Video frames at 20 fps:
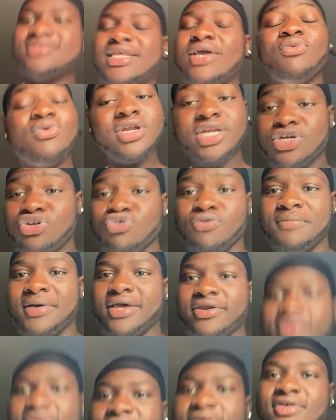They wanna do
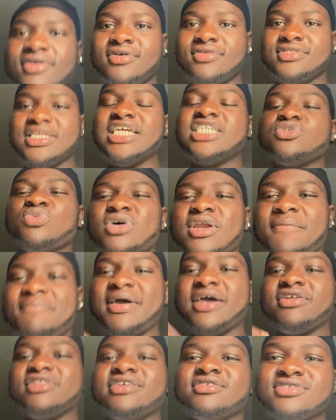better. They just wanna
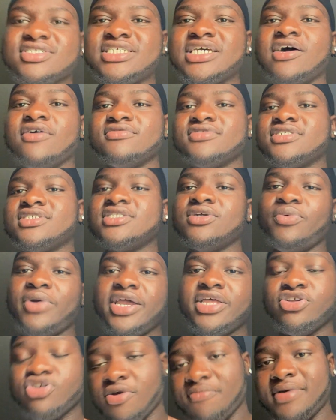better themselves the way
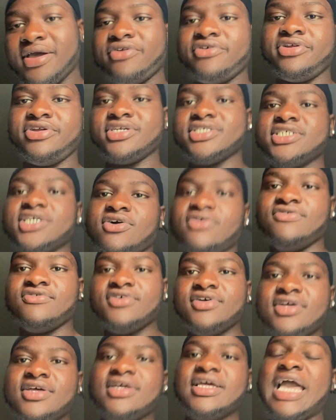you're bettering yourself
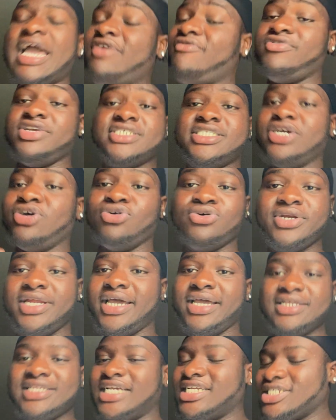every single
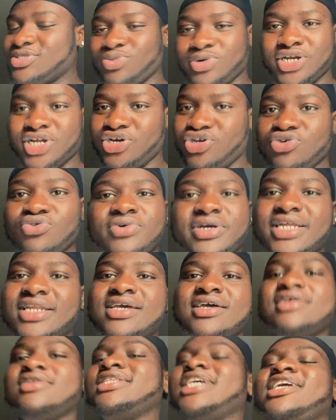day. They just want to do it.
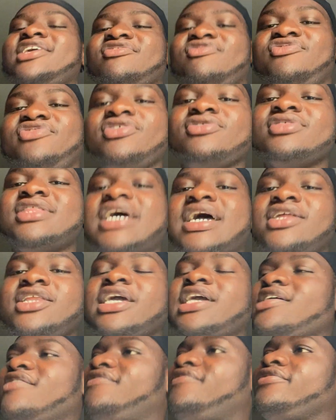They can feel that.
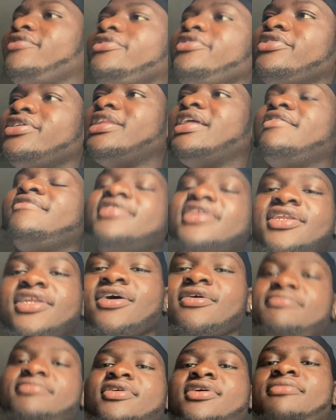They can feel you're leveling
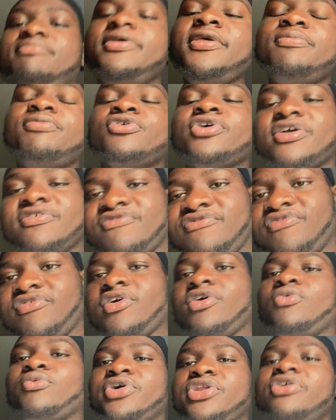up. People can
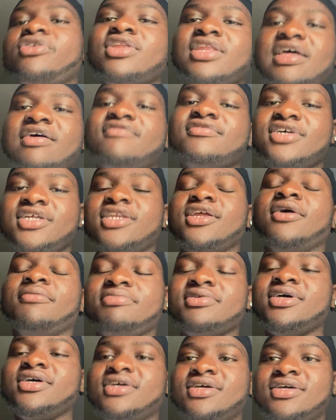feel when you're leveling up.